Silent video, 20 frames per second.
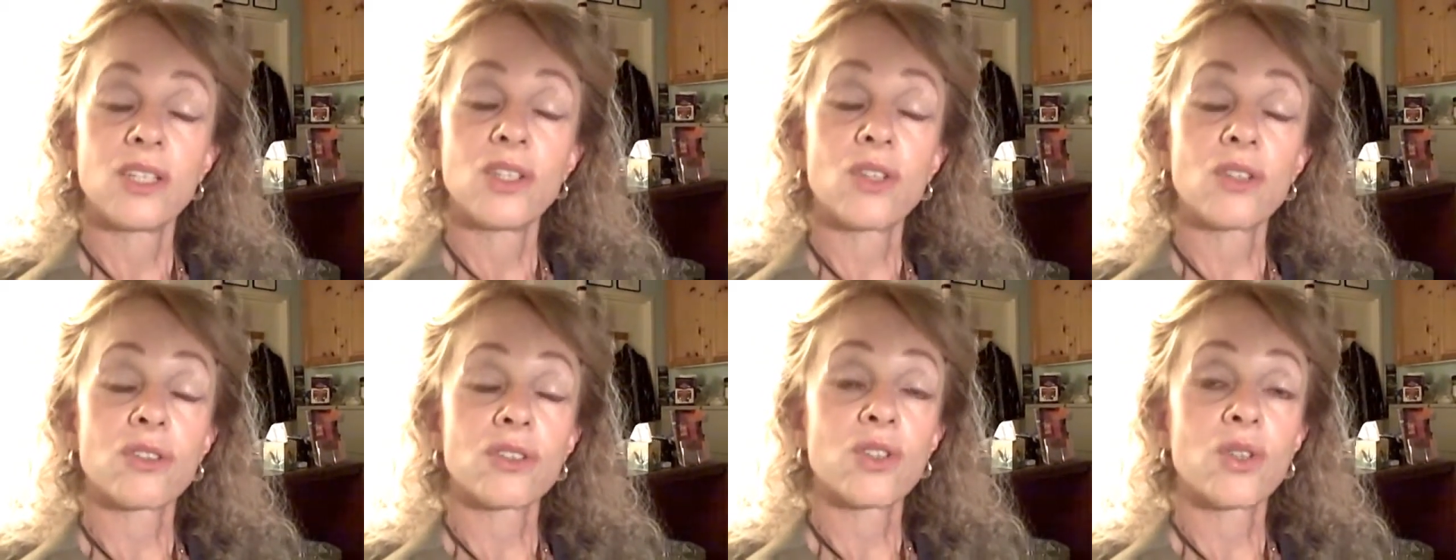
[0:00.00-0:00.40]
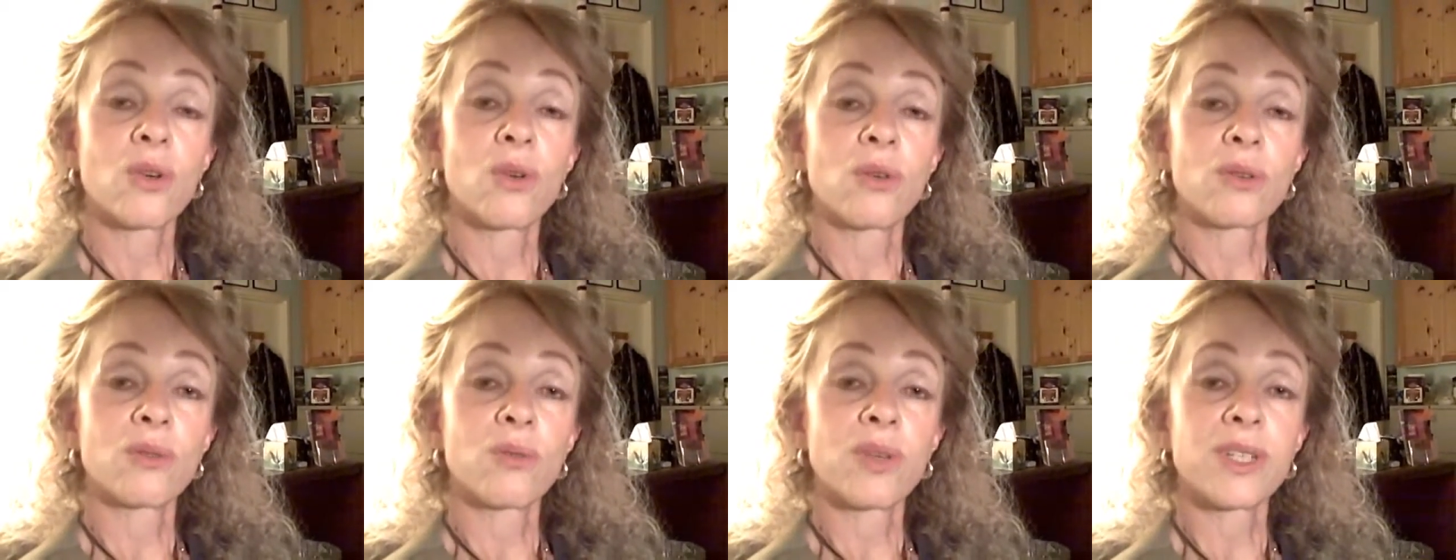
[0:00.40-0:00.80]
You're
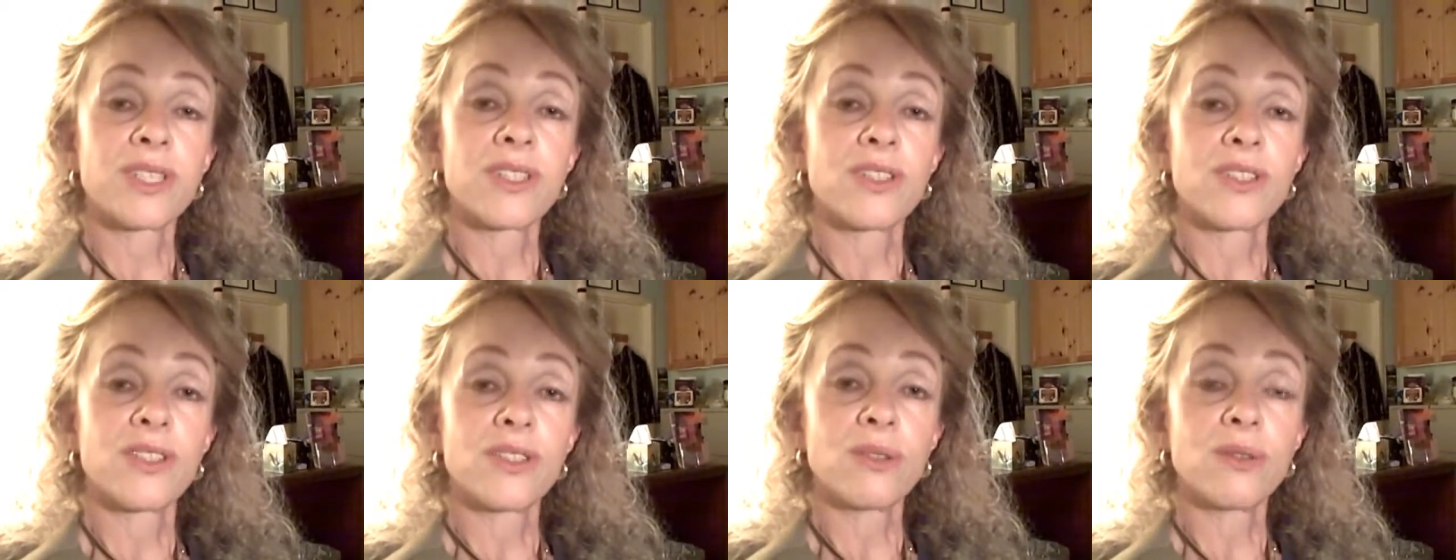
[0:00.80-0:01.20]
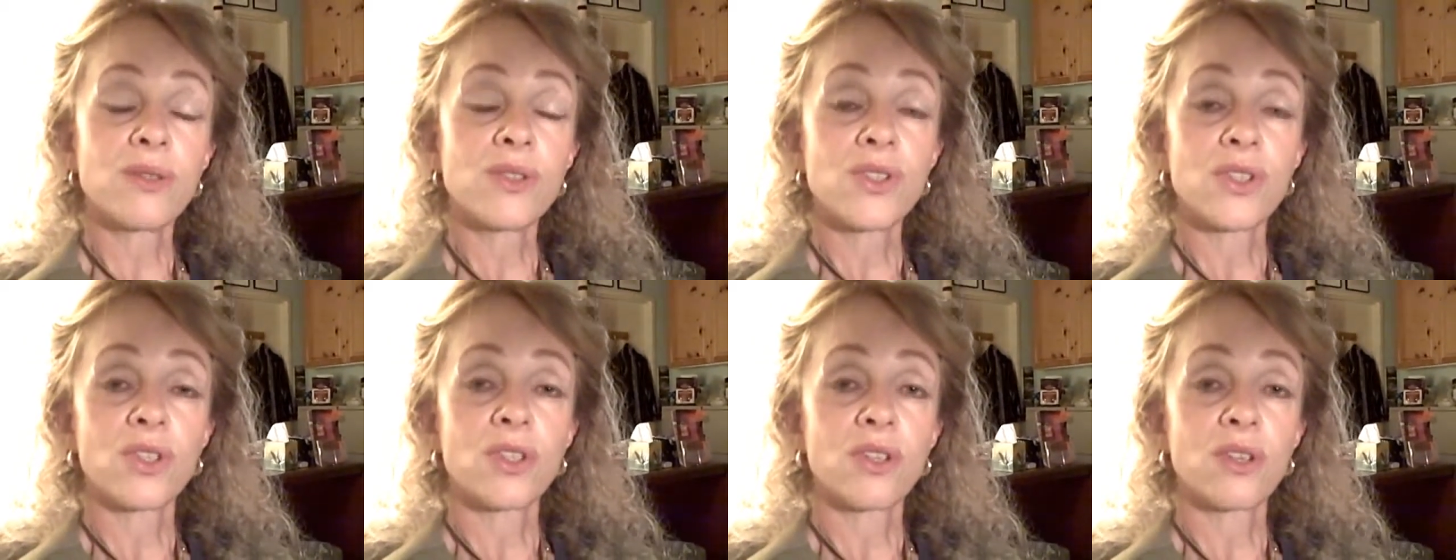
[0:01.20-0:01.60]
told what to
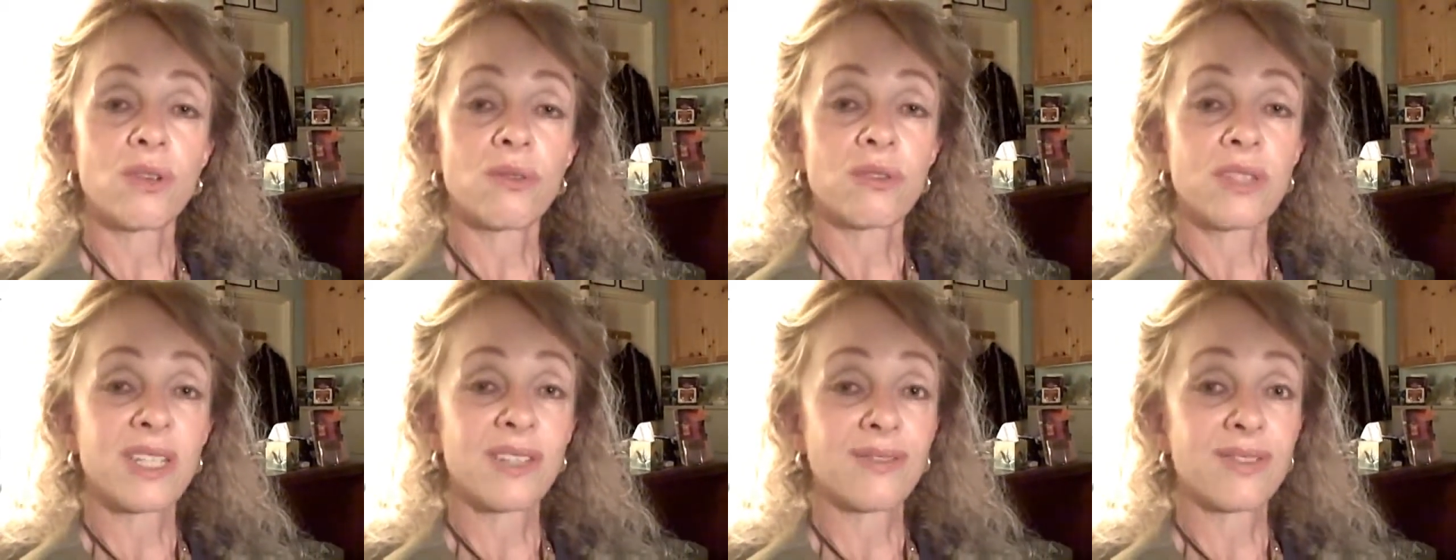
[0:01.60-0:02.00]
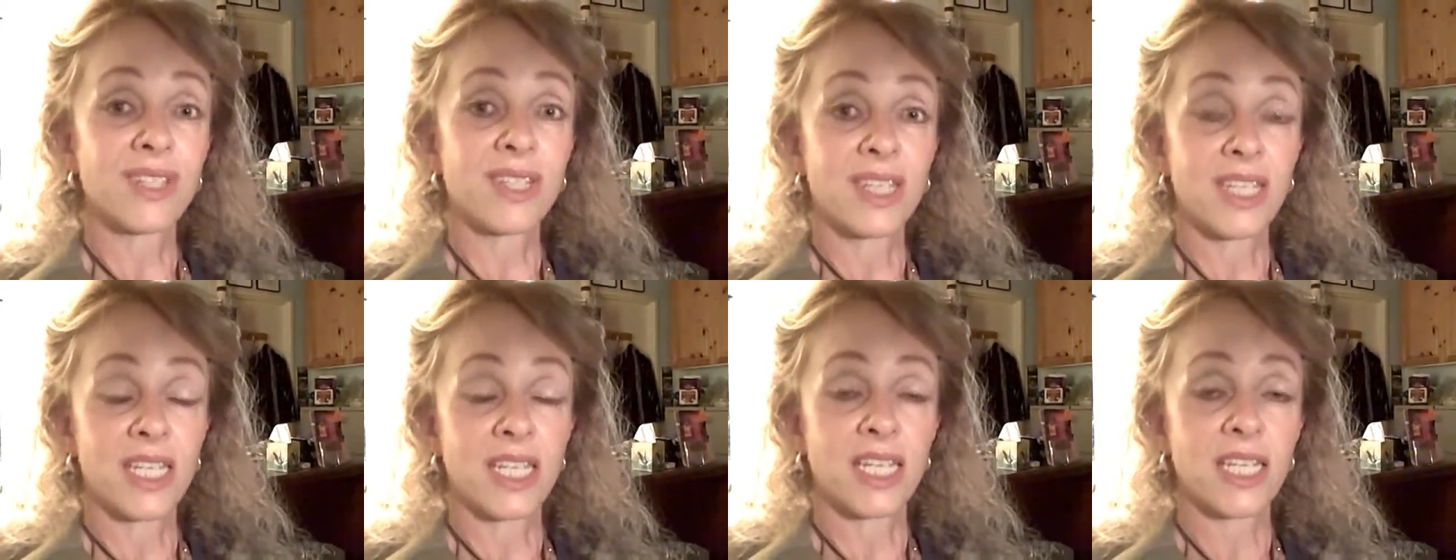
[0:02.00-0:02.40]
do so you don't have
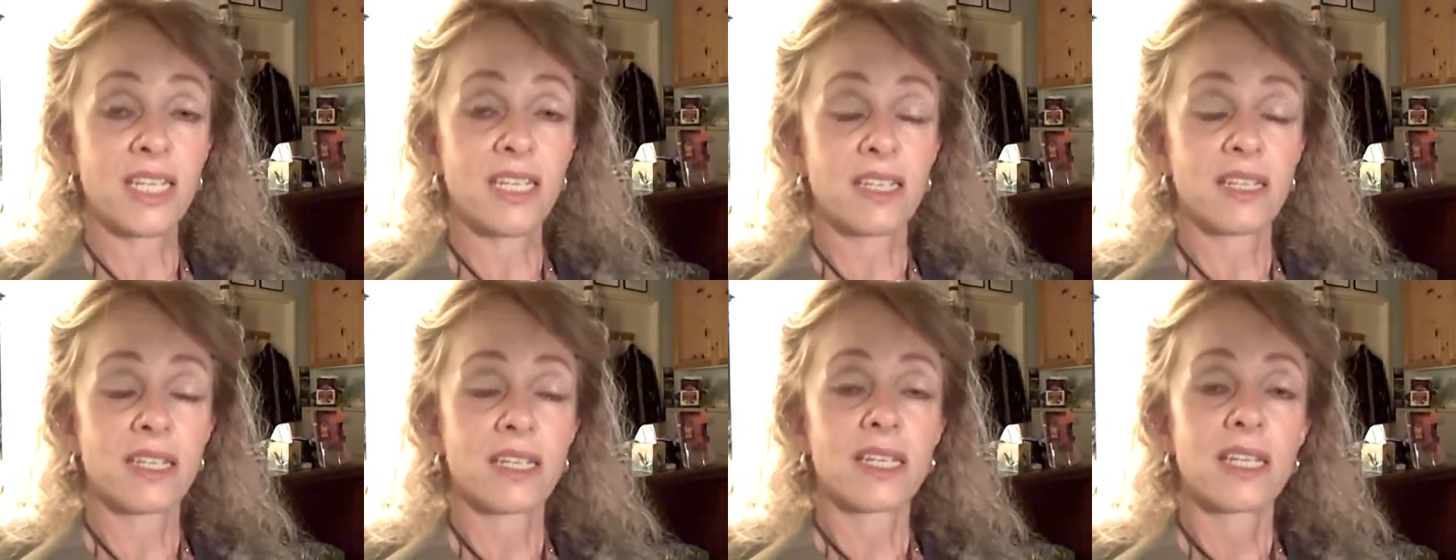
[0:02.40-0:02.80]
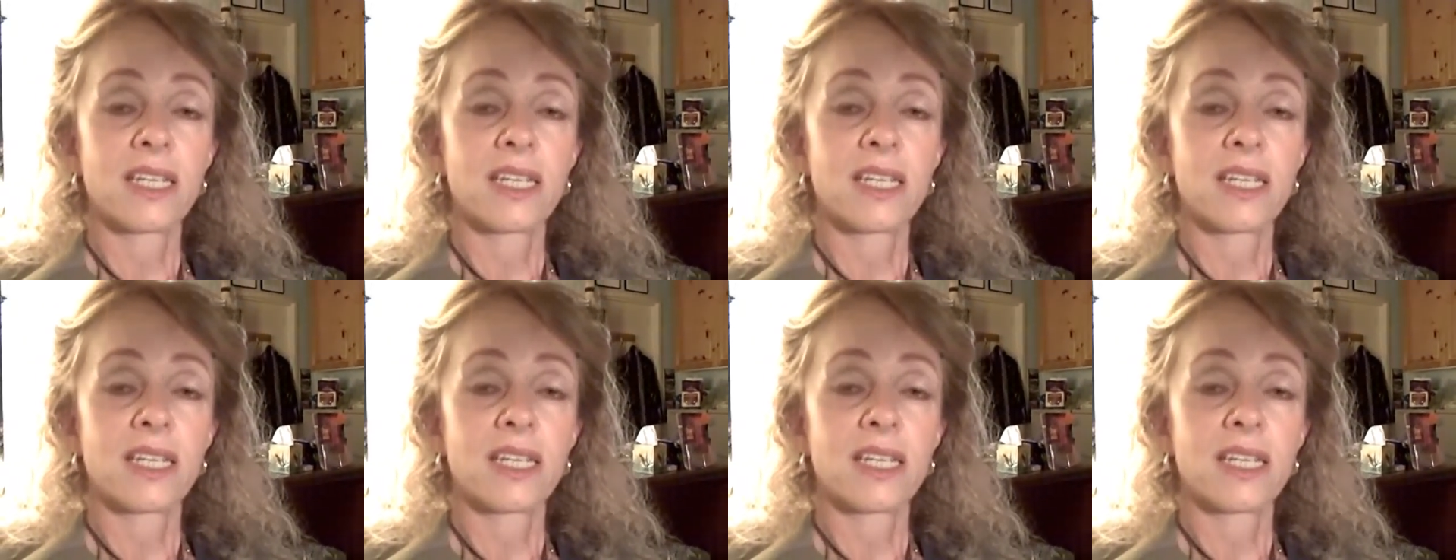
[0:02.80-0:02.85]
to think.